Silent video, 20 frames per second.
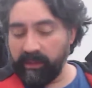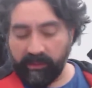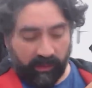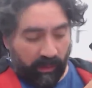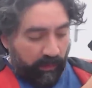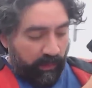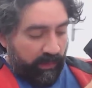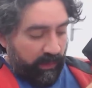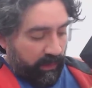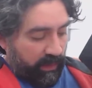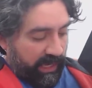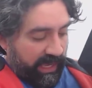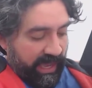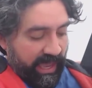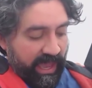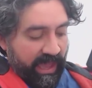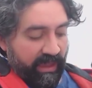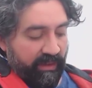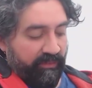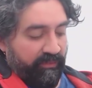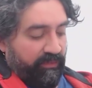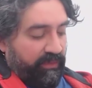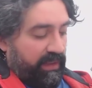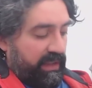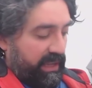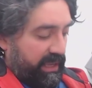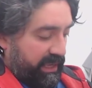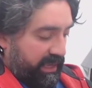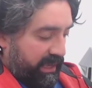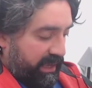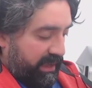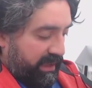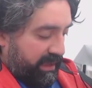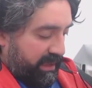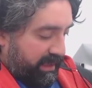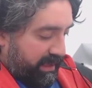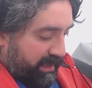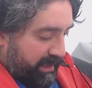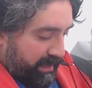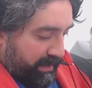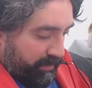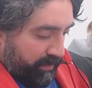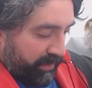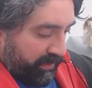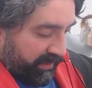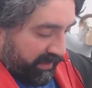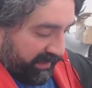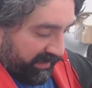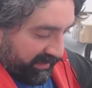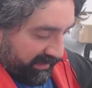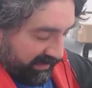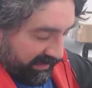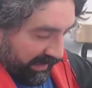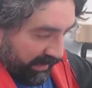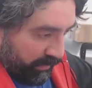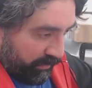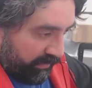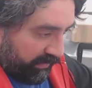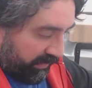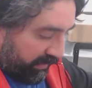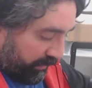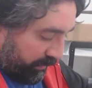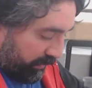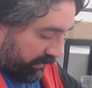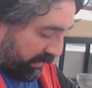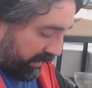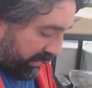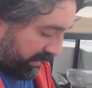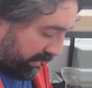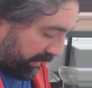So I'm going to carefully put this down somewhere.